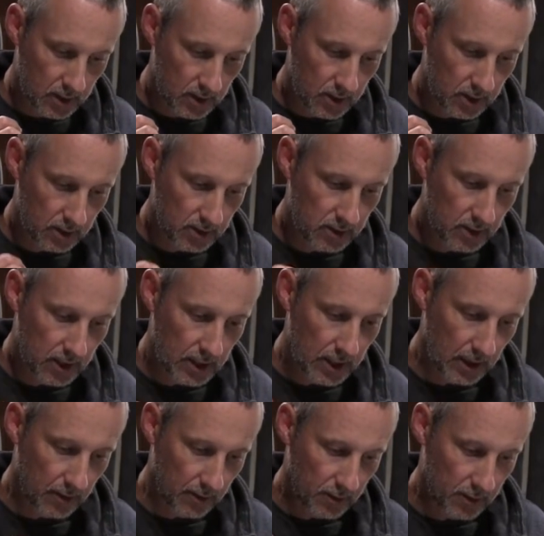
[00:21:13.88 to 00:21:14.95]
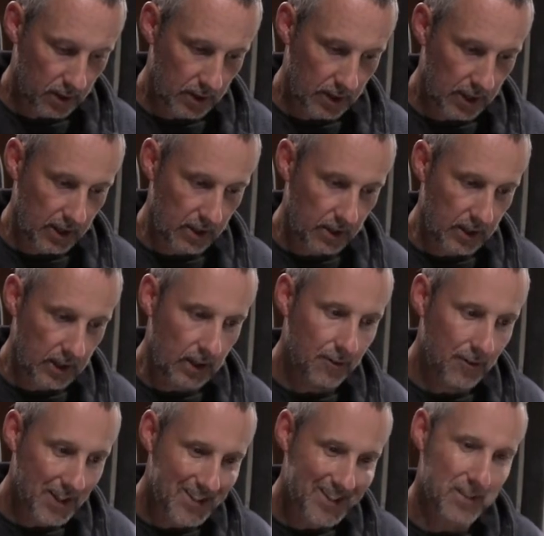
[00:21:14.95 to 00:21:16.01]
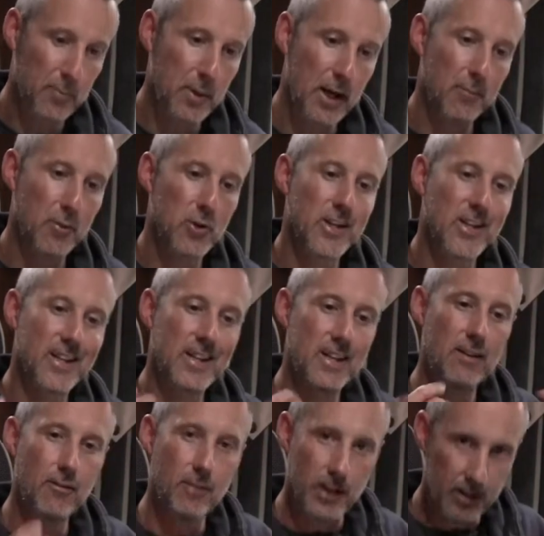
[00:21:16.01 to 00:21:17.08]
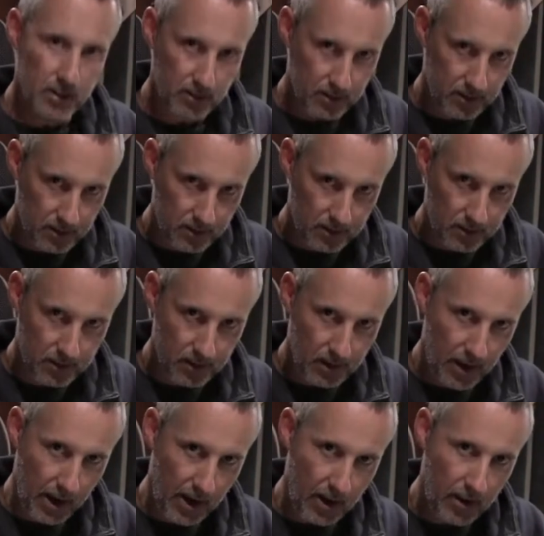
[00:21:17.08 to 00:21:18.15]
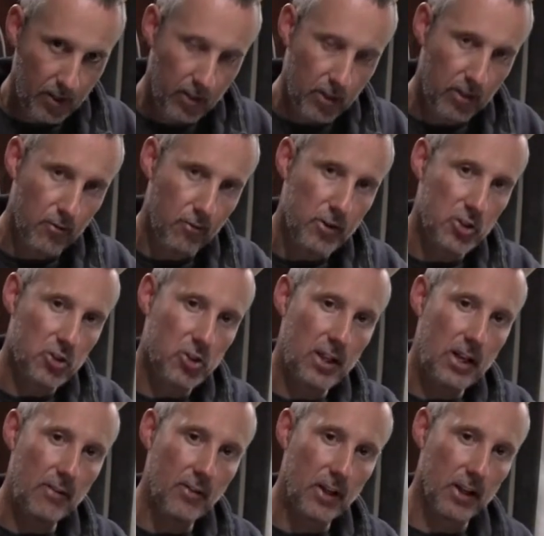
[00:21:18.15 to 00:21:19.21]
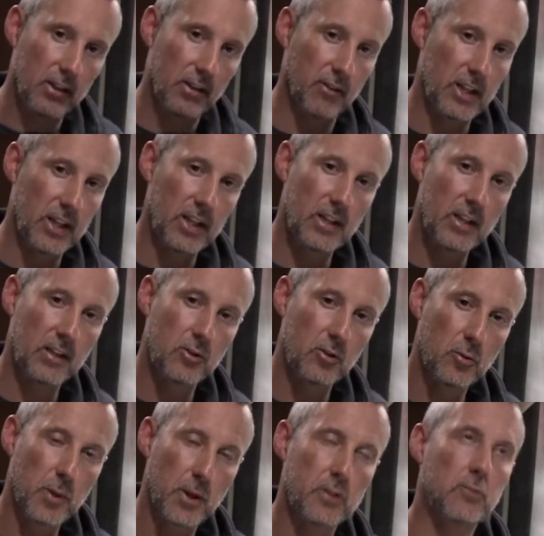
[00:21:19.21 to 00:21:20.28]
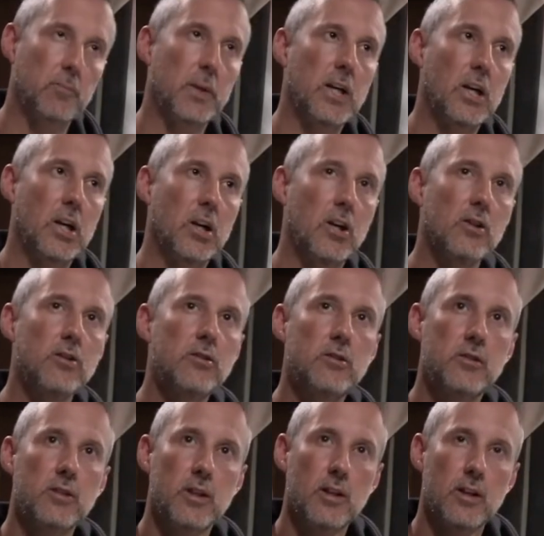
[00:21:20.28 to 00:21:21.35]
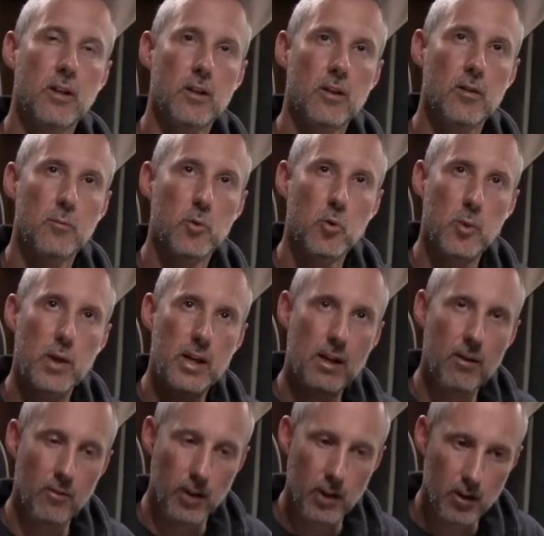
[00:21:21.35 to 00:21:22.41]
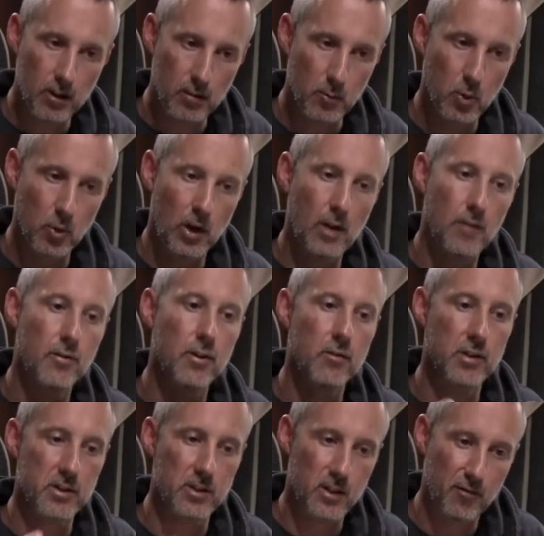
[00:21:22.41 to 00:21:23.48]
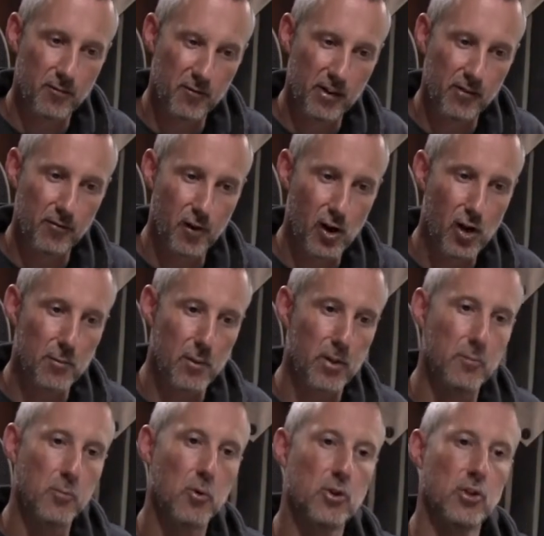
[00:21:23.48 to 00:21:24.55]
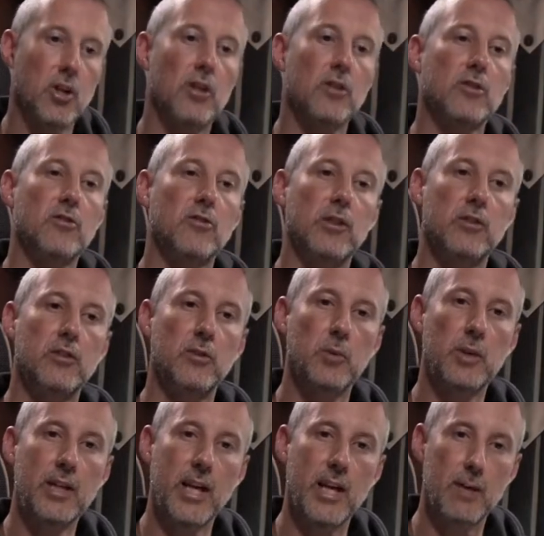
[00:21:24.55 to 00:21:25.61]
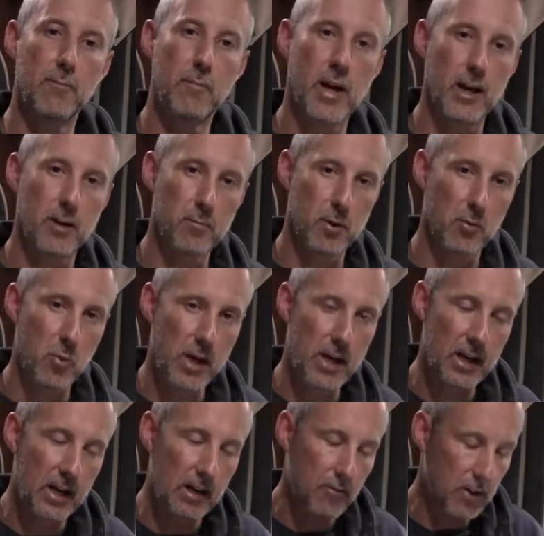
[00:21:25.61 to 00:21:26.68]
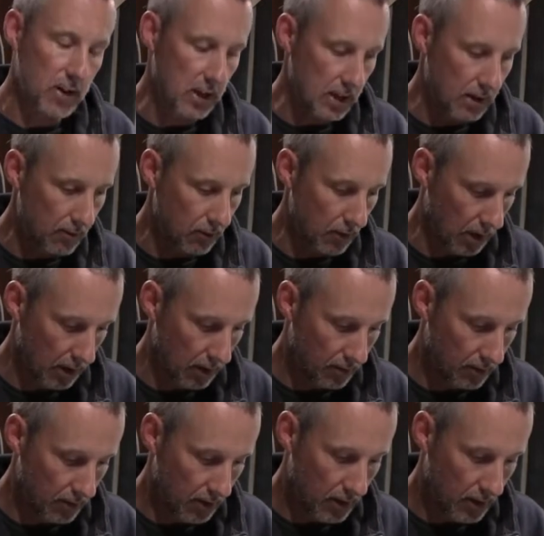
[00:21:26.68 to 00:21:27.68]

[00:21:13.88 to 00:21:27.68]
this is a gift, and the gift is to be able to give it. The receiving of it is almost, because the more we give it, the more love there is in the environment, the more chance there is that we get it back. But we can never give love